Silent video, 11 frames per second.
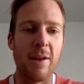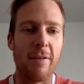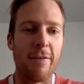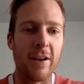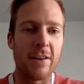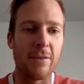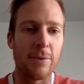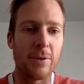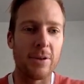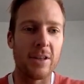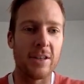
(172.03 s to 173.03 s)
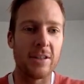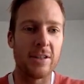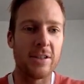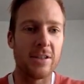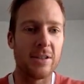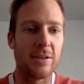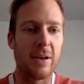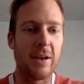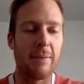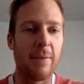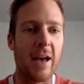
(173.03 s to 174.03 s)
effective with his
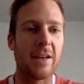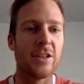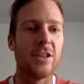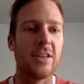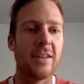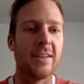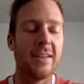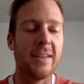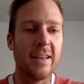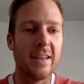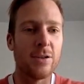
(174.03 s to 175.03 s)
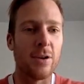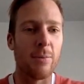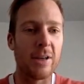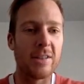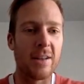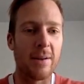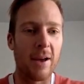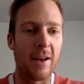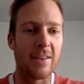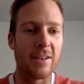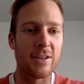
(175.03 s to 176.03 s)
action, and Tom Wesley
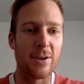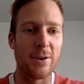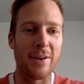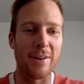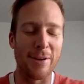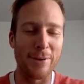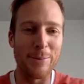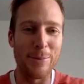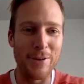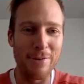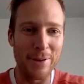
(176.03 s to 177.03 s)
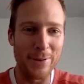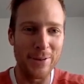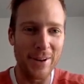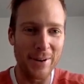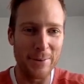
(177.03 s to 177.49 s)
making this look a lot more difficult than it